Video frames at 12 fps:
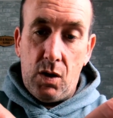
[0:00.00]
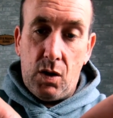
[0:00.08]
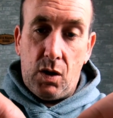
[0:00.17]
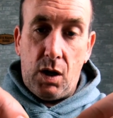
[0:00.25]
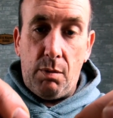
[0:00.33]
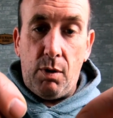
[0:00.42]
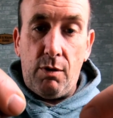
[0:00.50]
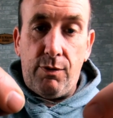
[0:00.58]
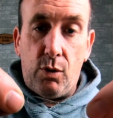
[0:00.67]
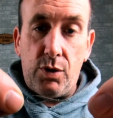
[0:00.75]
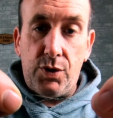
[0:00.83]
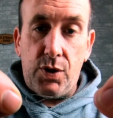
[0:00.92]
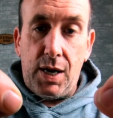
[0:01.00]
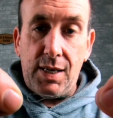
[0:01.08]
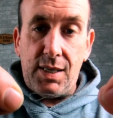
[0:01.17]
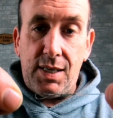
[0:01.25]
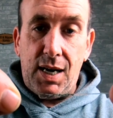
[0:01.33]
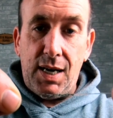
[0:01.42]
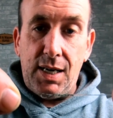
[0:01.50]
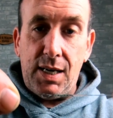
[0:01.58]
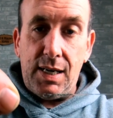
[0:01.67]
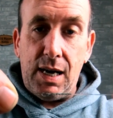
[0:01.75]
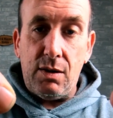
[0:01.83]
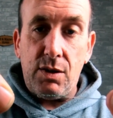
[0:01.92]
Grab all 4 strands, tighten it
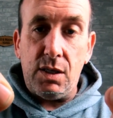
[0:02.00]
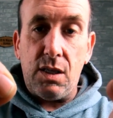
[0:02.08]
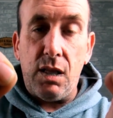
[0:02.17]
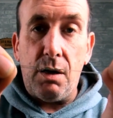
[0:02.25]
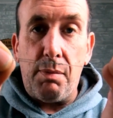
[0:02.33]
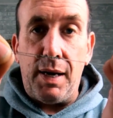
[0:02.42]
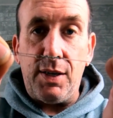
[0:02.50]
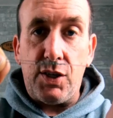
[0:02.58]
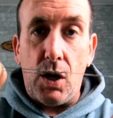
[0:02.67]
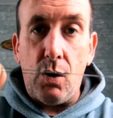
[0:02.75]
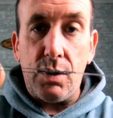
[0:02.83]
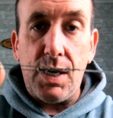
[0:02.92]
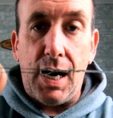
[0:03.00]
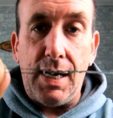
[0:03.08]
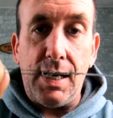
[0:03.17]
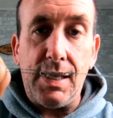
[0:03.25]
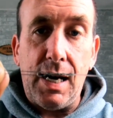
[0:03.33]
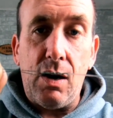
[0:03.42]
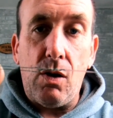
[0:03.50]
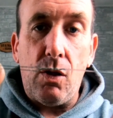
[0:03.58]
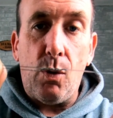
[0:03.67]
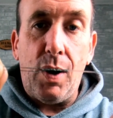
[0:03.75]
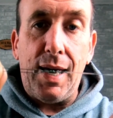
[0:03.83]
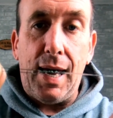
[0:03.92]
down just a little bit. Don't tighten it down all
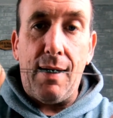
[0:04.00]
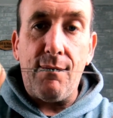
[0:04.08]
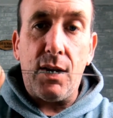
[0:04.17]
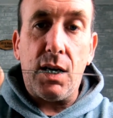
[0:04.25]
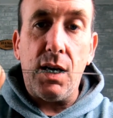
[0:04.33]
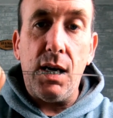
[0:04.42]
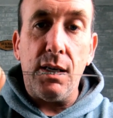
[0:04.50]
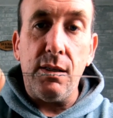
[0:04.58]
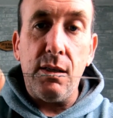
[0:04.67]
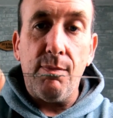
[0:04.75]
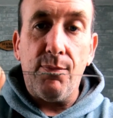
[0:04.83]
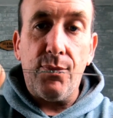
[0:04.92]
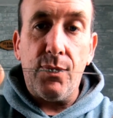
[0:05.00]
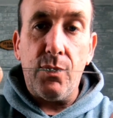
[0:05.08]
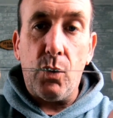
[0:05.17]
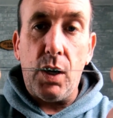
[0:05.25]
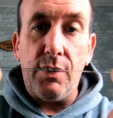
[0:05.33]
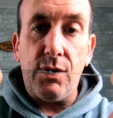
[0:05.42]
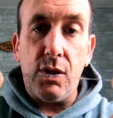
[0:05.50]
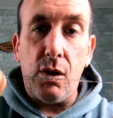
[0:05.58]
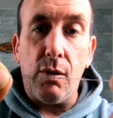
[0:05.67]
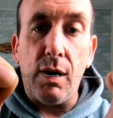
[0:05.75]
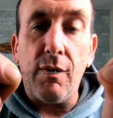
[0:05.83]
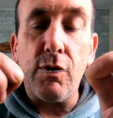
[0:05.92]
the way yet, because what do you have to
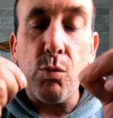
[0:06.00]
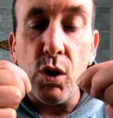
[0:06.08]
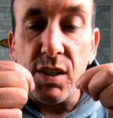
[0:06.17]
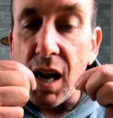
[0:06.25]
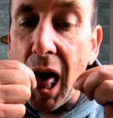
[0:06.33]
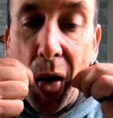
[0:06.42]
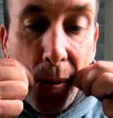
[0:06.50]
do? You have to moisten it.